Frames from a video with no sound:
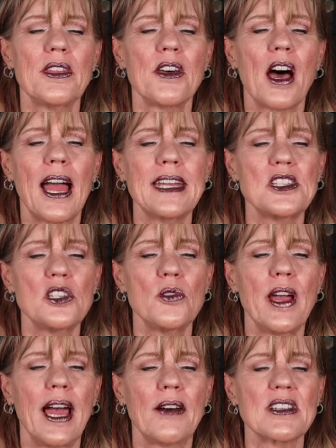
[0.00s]
I do
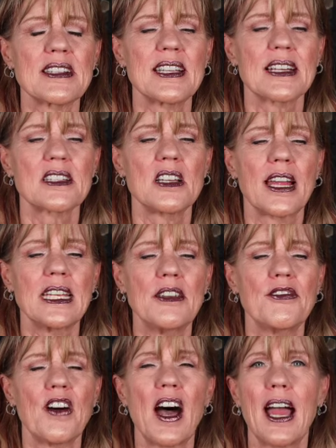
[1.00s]
have a
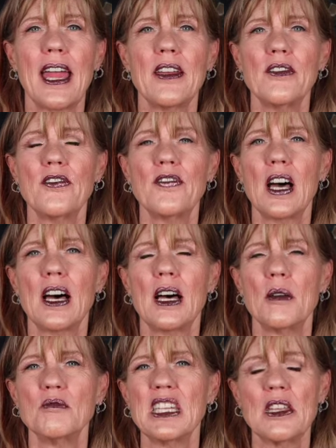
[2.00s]

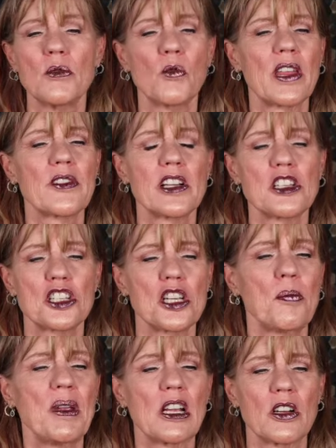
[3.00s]
$6.95, whether it's
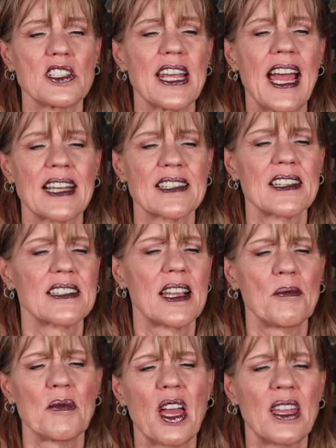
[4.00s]
shipping or taxes.
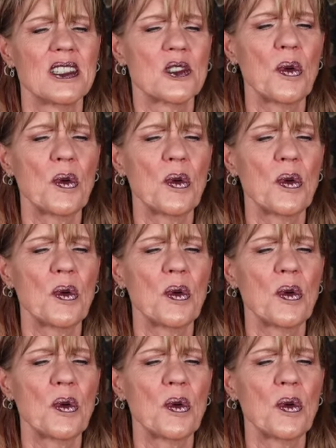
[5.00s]
It's